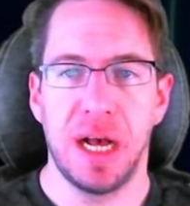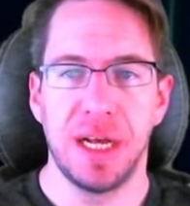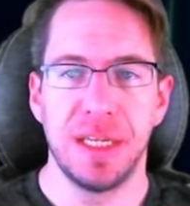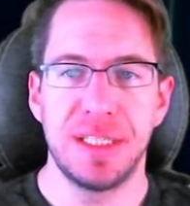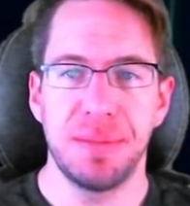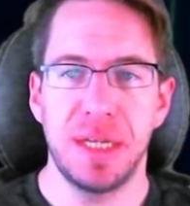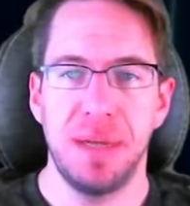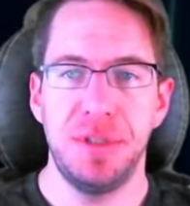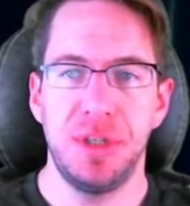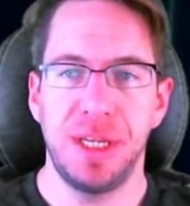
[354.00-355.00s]

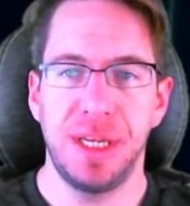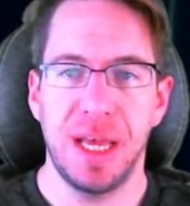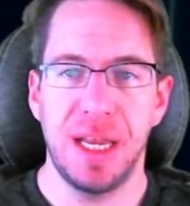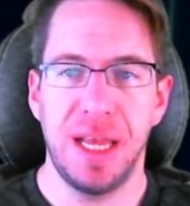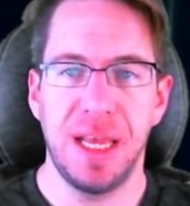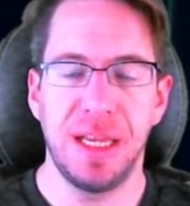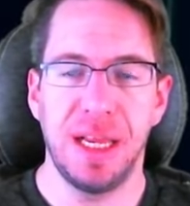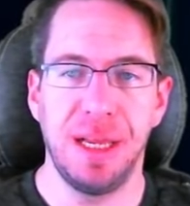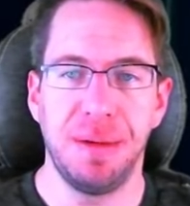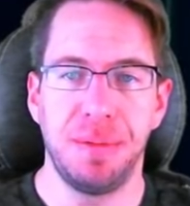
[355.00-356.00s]
sometimes you can get
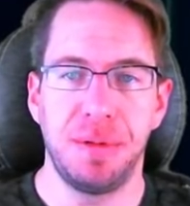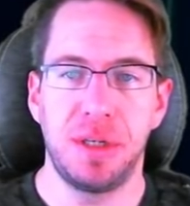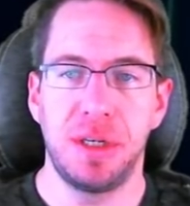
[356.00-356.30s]
a